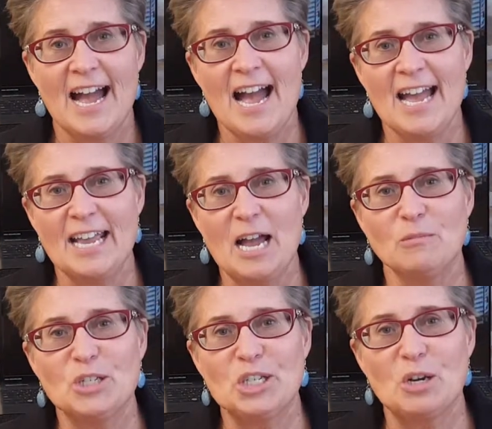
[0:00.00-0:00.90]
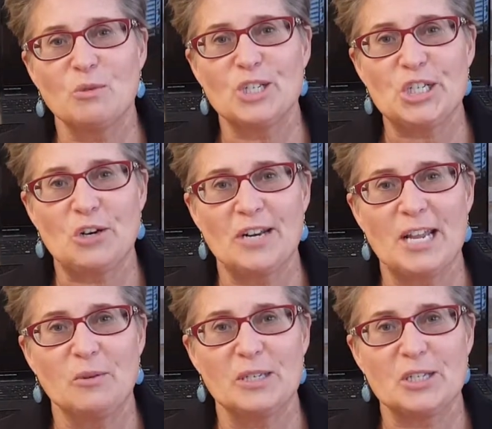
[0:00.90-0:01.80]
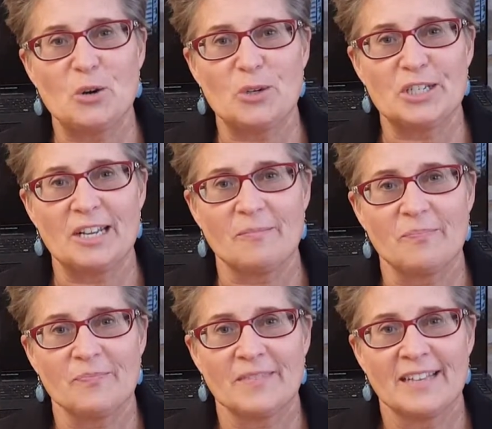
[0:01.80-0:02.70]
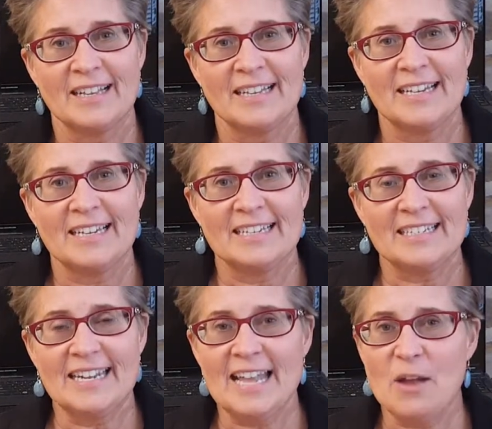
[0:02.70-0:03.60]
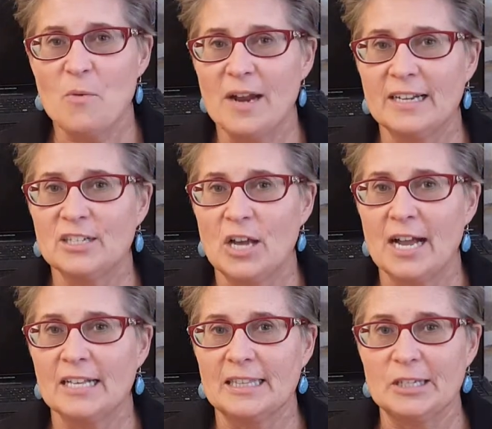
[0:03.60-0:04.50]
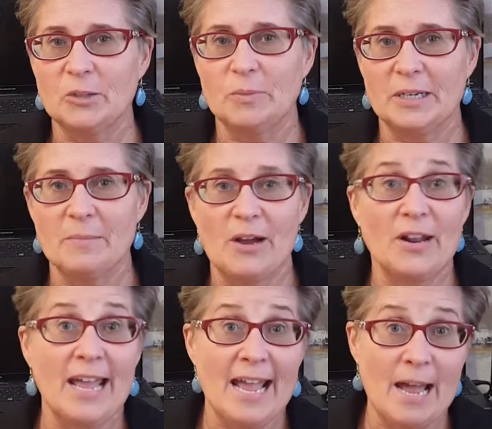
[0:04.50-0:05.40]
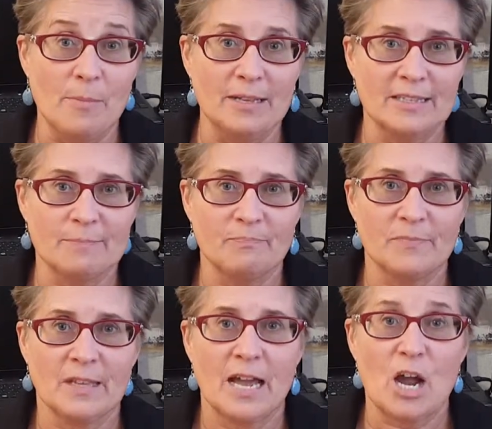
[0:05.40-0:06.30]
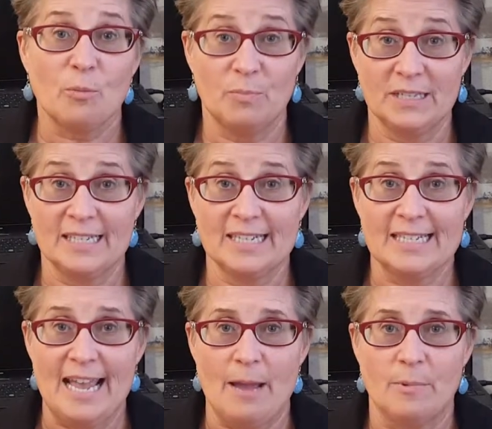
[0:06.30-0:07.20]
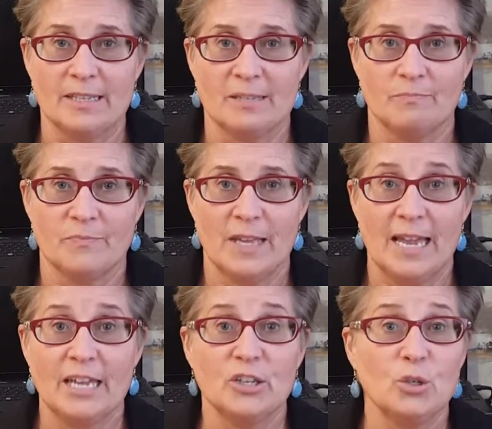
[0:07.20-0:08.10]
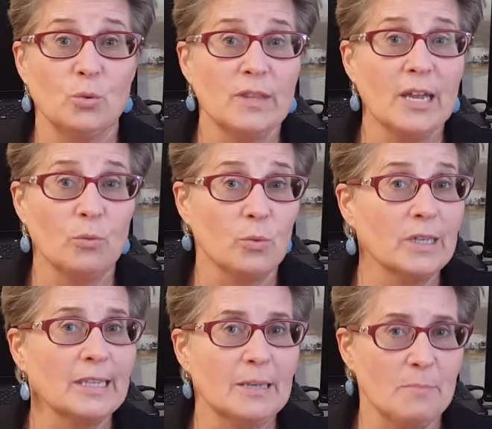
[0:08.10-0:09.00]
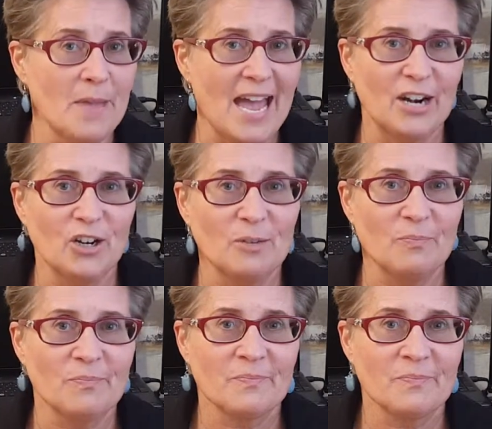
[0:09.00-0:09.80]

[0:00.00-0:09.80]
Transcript: Hi, I'm Sher with Sher Nyquist Coaching. Today I want to talk a little bit about habits, our business habits, and do they really matter?